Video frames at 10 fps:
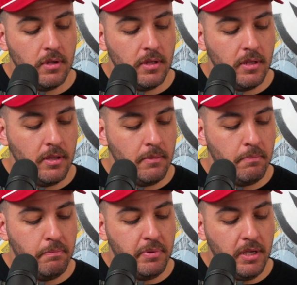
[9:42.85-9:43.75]

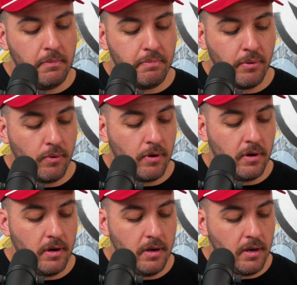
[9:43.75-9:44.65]

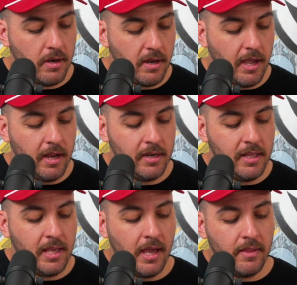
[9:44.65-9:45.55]
Beatport
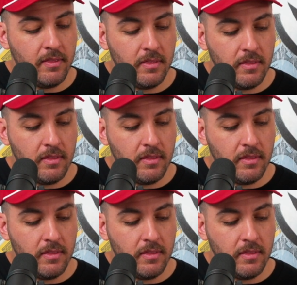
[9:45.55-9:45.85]
and get